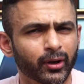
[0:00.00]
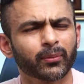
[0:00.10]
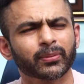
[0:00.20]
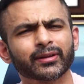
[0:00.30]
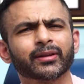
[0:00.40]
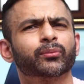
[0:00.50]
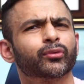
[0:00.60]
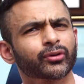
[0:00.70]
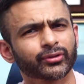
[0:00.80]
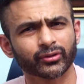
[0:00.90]
Probably the
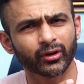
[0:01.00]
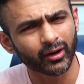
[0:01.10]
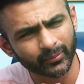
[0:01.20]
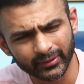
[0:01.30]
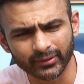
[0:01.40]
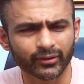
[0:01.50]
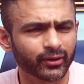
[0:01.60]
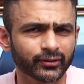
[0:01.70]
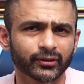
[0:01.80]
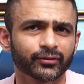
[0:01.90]
most common
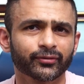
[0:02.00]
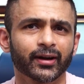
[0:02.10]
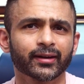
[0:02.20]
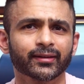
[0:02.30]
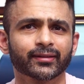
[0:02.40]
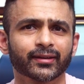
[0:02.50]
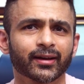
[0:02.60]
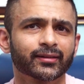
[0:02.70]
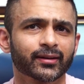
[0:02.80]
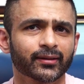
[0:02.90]
cause of white
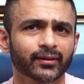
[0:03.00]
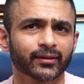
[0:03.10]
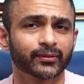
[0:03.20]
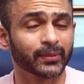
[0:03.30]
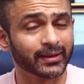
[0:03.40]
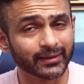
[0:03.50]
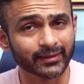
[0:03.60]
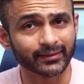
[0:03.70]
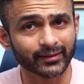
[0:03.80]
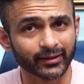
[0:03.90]
discharge and uh, smelly
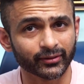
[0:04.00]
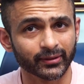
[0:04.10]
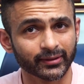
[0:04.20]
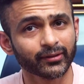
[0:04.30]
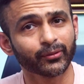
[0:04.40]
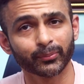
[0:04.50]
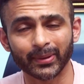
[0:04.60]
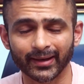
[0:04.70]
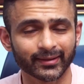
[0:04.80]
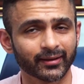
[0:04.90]
discharge vandu
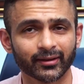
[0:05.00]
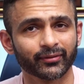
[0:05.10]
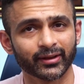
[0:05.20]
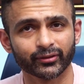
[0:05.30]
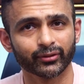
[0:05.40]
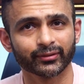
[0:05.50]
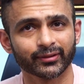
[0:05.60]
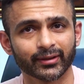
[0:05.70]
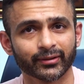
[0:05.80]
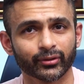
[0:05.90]
bacterial
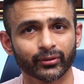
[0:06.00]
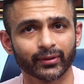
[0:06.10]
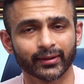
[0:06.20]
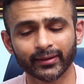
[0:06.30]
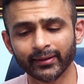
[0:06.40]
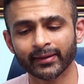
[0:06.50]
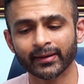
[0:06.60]
vaginosis and solvanga.